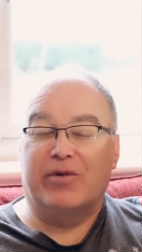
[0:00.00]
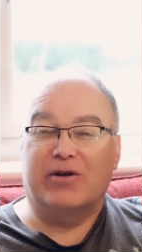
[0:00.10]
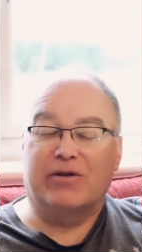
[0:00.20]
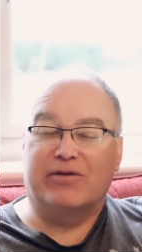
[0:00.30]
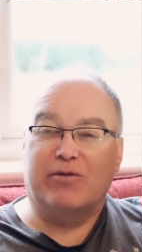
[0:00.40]

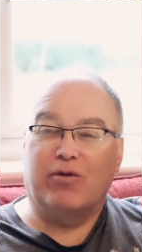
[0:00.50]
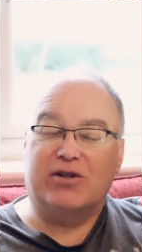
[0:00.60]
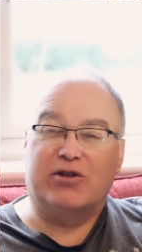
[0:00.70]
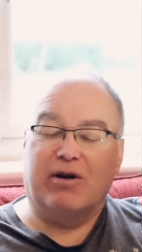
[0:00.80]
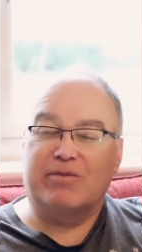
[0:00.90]
because obviously
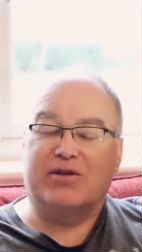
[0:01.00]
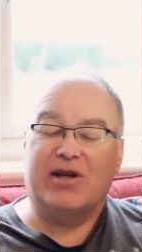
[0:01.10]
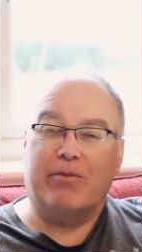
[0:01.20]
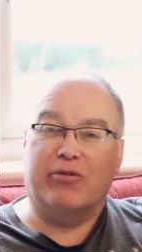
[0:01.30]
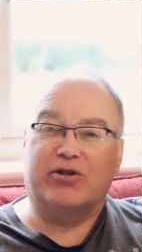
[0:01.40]
once you're up to
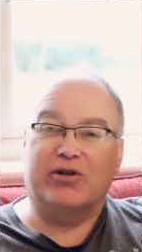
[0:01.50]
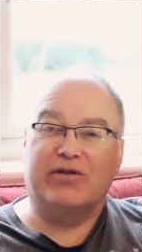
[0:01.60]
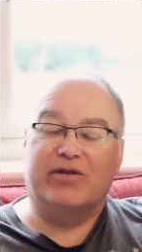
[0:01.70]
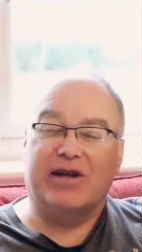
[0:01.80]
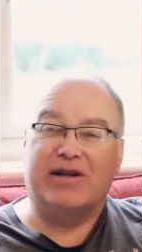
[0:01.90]
temperature
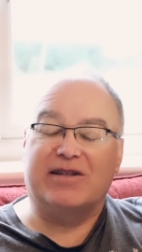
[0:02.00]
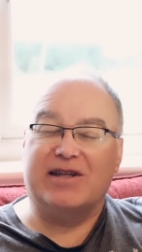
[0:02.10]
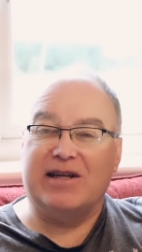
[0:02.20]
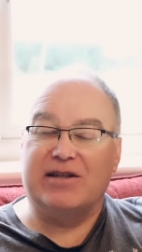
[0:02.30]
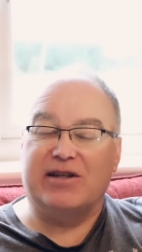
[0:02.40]
then it's
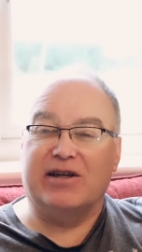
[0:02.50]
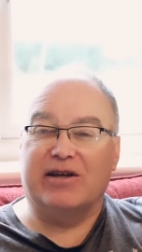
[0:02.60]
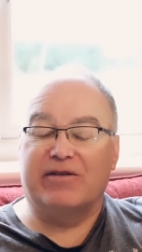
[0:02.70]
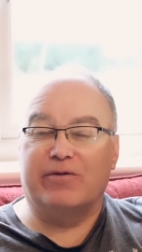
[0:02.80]
easier